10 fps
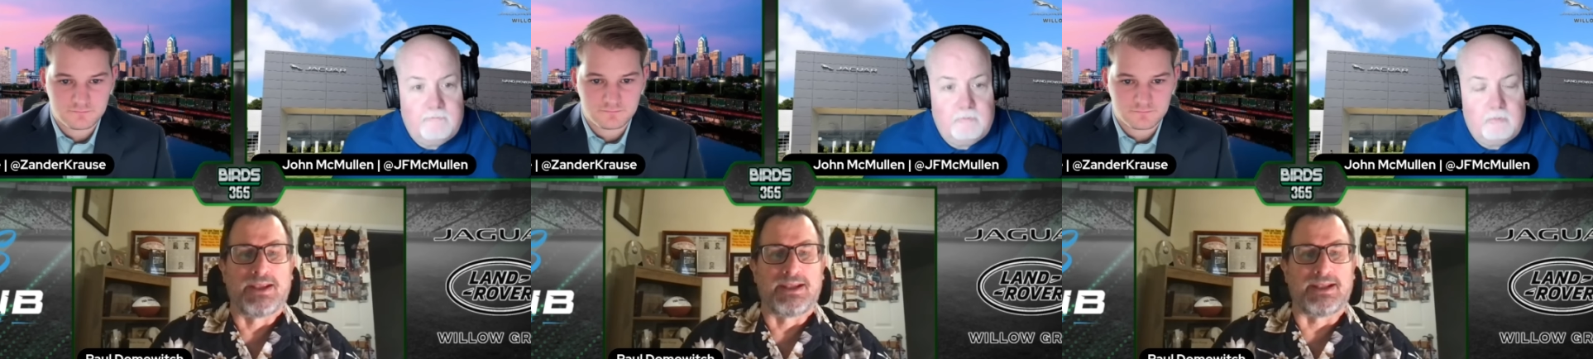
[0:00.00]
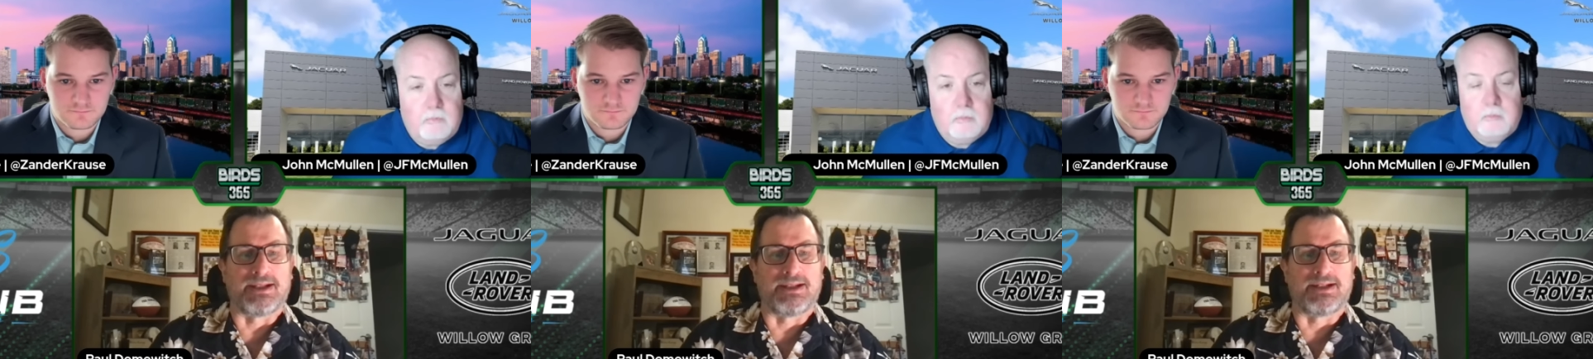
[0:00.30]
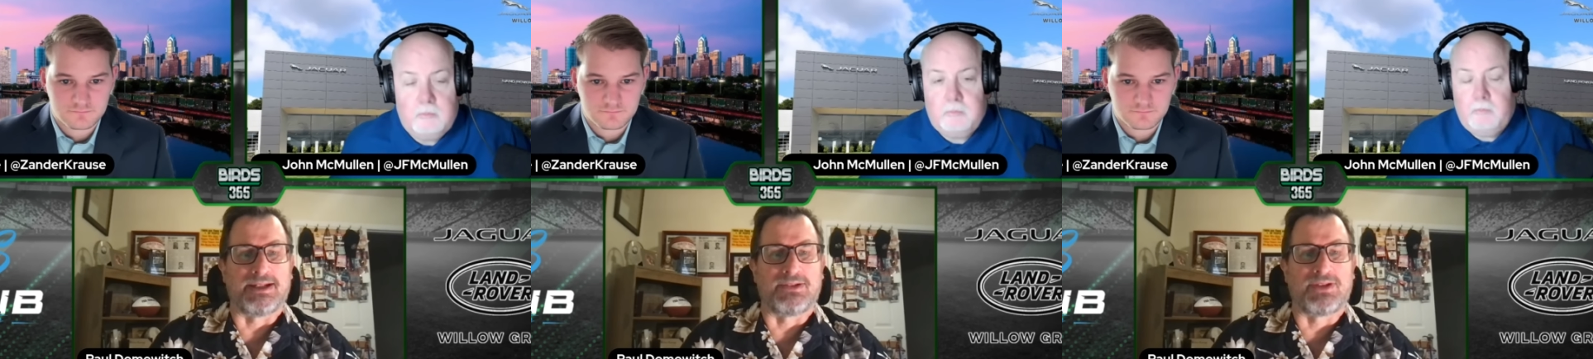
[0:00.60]
Speaker 1: it, it
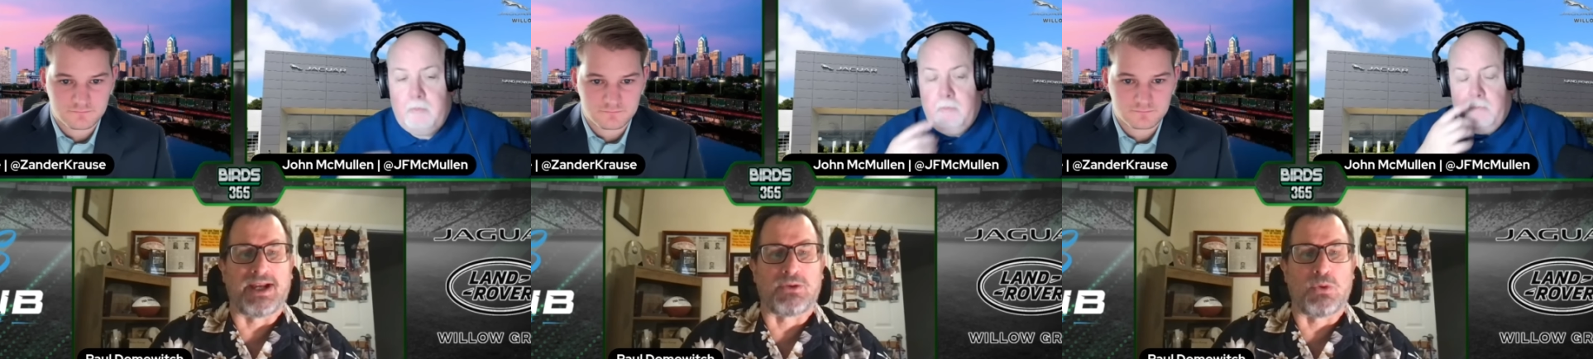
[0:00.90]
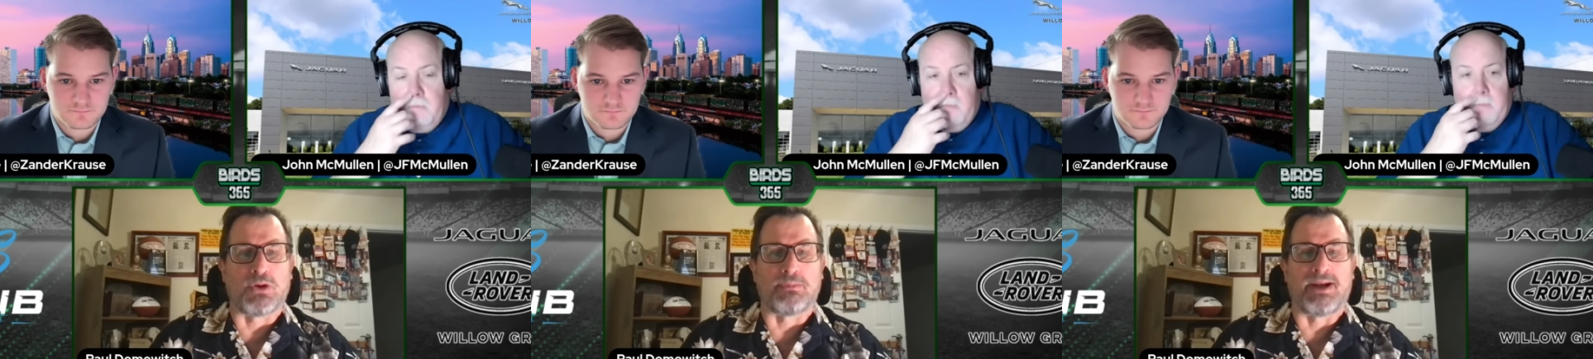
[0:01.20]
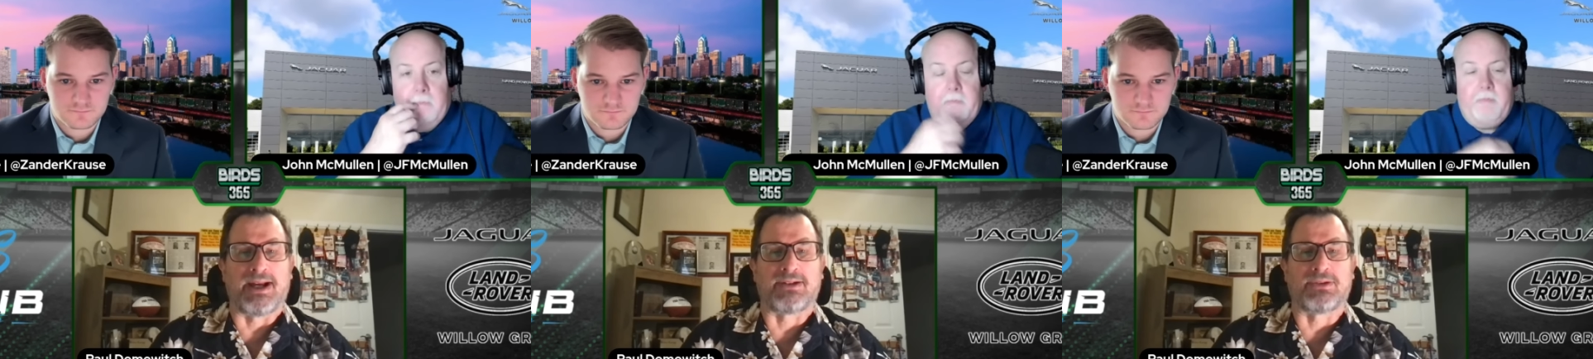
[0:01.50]
needs that
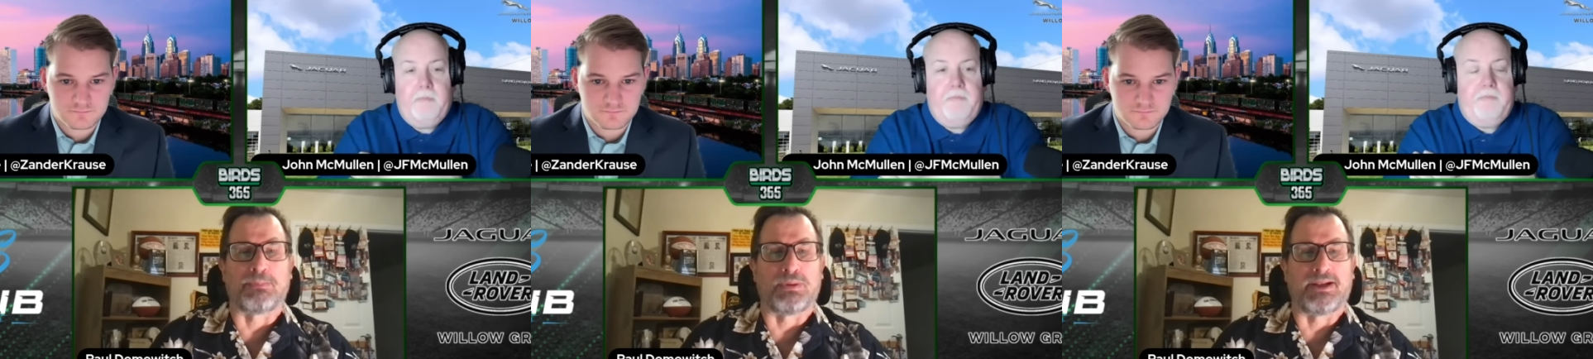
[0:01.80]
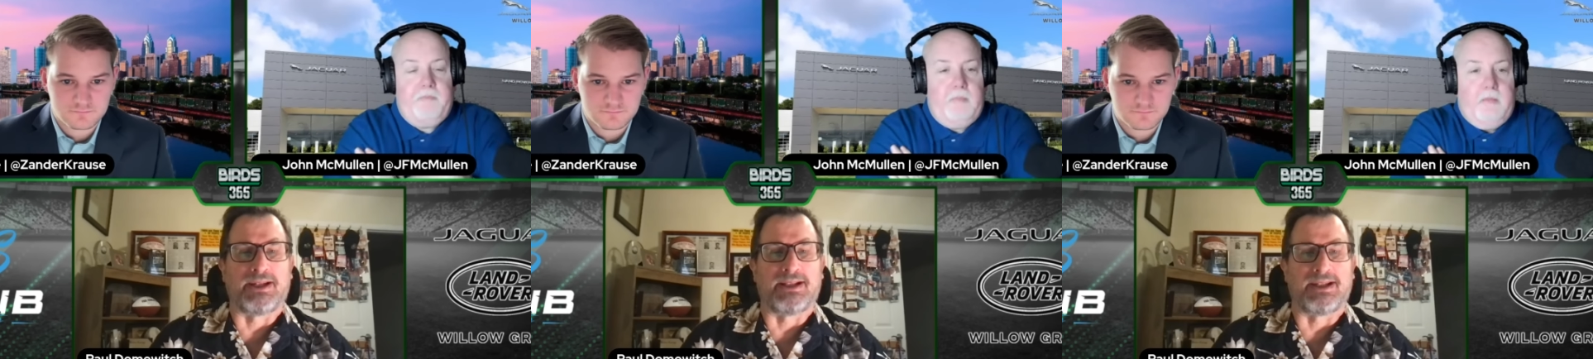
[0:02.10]
quarterback to play like